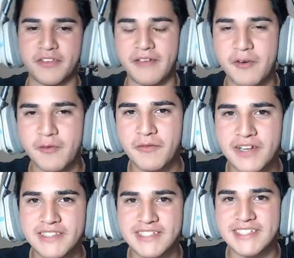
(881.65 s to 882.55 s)
Everyone
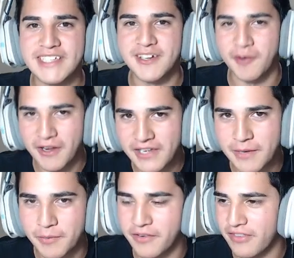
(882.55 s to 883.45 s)
wants to see a
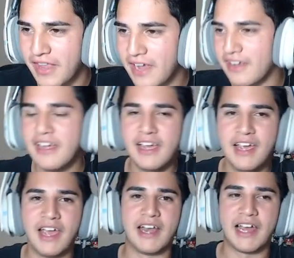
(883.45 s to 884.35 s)
gravekeepers deck,
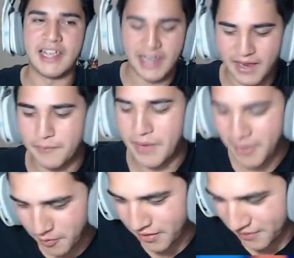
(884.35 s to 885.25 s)
and I can't make
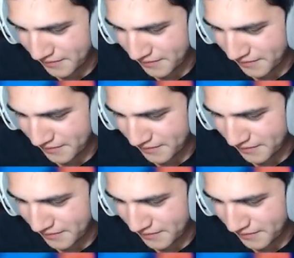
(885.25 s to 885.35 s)
one